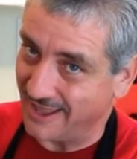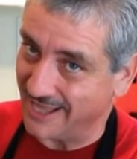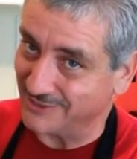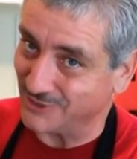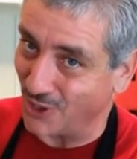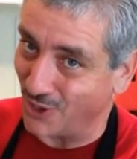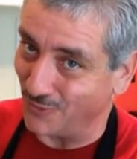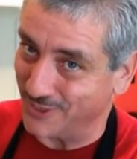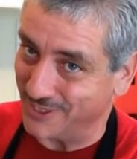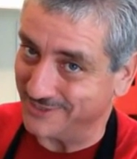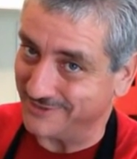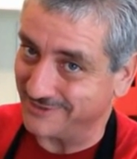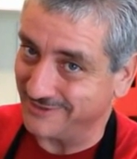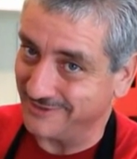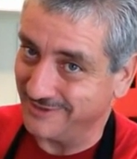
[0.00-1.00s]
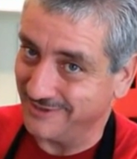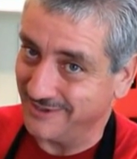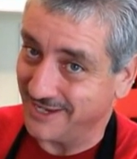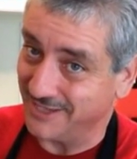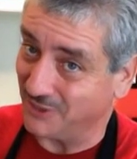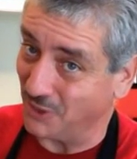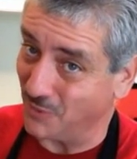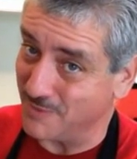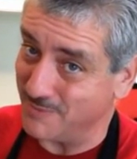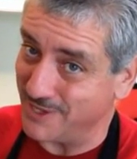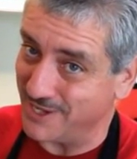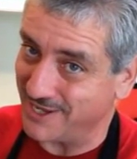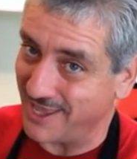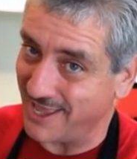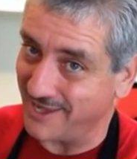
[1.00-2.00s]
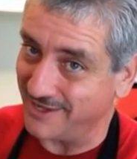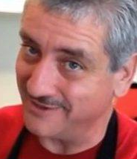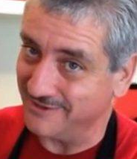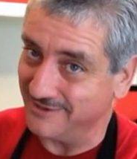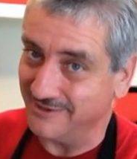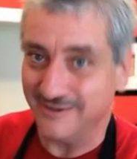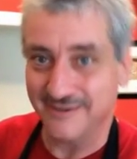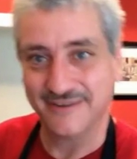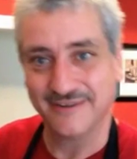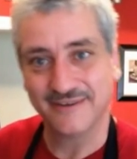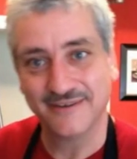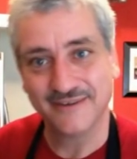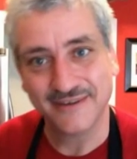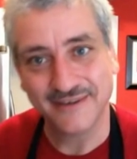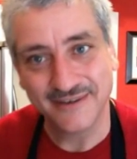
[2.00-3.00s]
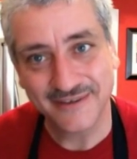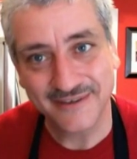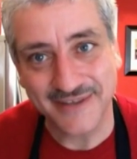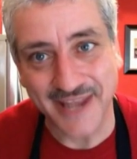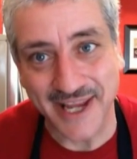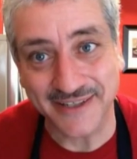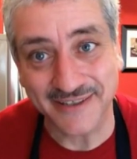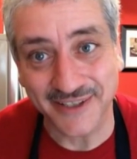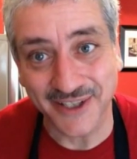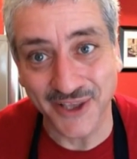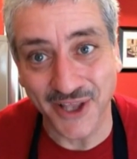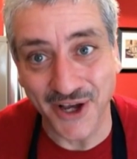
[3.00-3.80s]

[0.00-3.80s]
As always, until we meet again, taste the